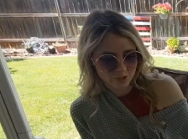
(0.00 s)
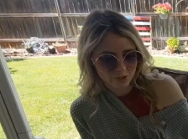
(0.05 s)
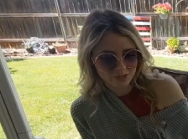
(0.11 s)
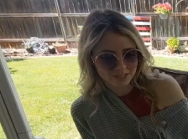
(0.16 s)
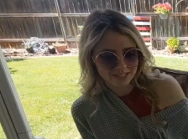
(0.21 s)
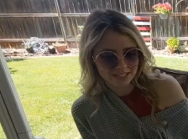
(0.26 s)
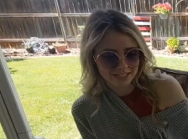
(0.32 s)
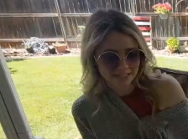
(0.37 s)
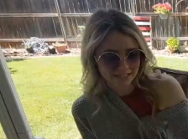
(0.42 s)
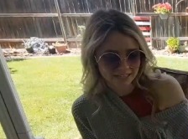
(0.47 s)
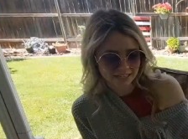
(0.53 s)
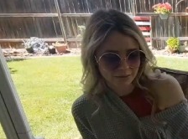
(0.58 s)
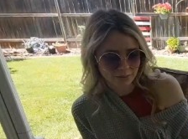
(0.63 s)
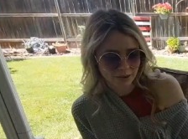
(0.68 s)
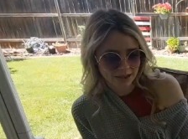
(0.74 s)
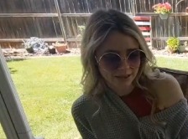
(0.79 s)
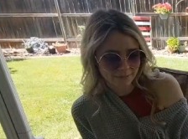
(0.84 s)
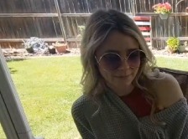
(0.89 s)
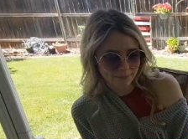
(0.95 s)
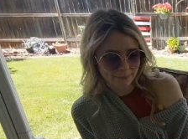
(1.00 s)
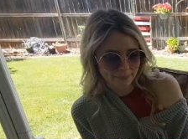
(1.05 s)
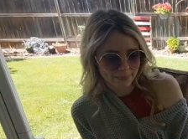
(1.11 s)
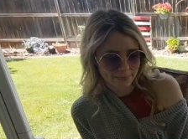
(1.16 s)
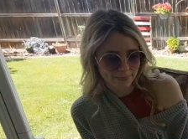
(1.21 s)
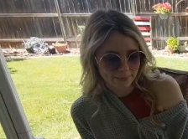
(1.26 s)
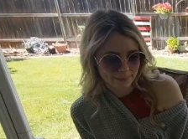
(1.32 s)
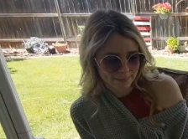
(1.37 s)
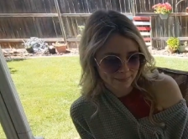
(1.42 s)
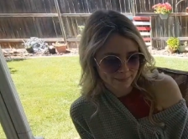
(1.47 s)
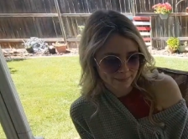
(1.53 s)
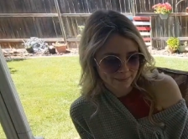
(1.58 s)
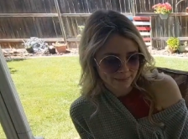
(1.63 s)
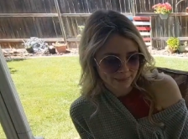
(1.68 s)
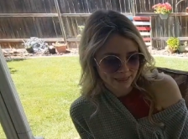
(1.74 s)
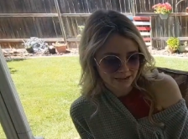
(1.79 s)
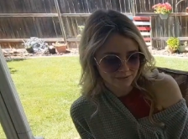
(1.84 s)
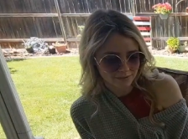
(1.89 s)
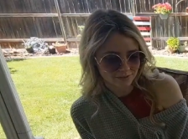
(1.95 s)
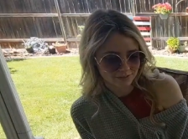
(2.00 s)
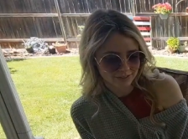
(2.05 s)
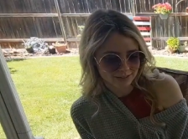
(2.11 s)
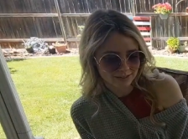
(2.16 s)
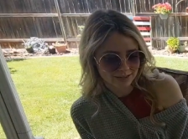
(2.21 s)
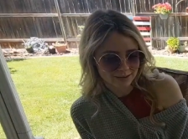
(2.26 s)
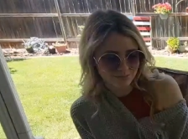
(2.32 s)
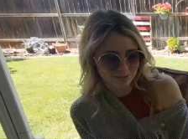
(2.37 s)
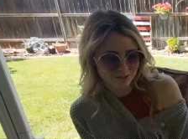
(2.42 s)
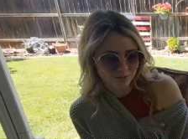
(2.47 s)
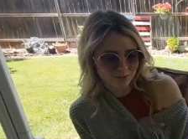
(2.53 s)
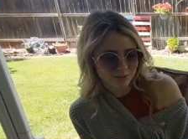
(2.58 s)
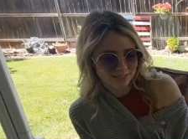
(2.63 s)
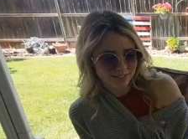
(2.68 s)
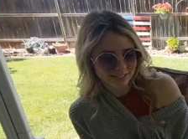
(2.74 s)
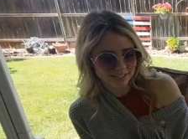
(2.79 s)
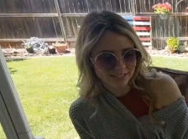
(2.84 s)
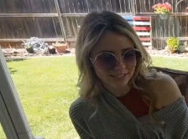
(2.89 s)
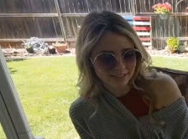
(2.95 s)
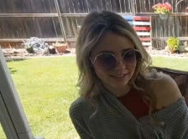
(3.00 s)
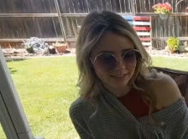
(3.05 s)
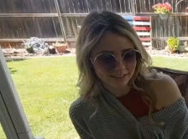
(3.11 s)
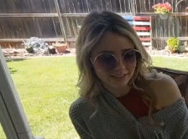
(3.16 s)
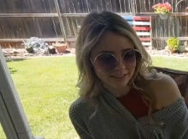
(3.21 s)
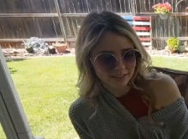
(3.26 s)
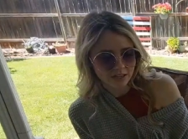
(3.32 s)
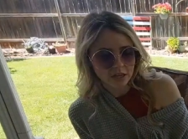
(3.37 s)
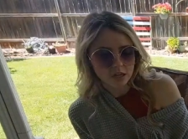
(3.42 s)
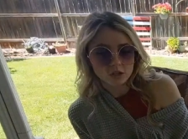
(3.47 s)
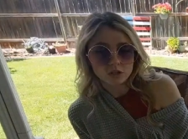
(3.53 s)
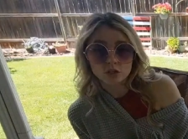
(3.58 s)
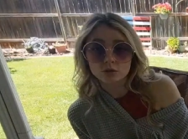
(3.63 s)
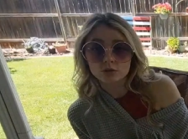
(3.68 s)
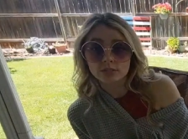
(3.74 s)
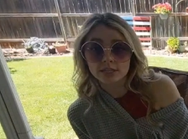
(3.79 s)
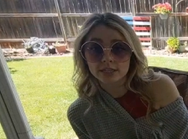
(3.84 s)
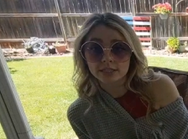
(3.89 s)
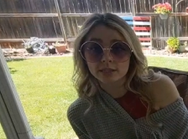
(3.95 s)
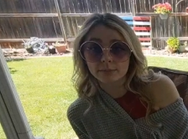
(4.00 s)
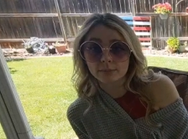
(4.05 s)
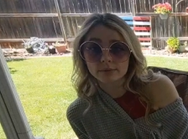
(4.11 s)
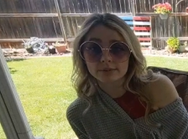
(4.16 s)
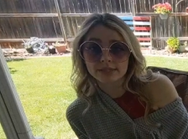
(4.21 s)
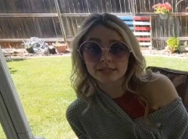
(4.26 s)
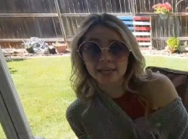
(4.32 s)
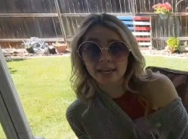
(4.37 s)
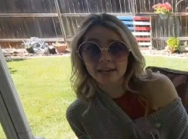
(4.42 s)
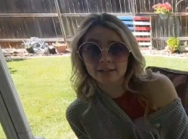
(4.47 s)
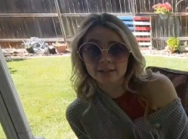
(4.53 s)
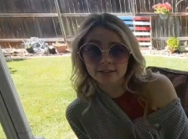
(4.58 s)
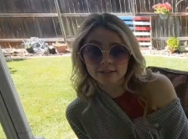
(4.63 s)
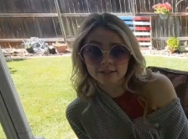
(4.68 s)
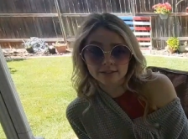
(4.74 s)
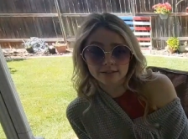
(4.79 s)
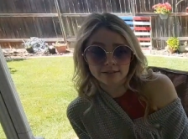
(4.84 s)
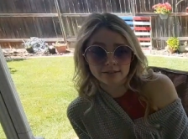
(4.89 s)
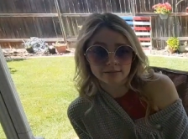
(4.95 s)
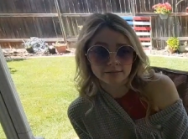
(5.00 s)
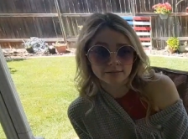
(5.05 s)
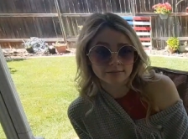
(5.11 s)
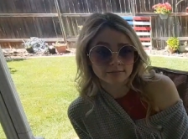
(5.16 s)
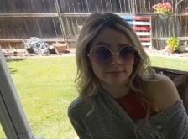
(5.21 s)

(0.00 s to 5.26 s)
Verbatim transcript: Josie E Y. I have a friend named Josie. Josie and the Pussycats?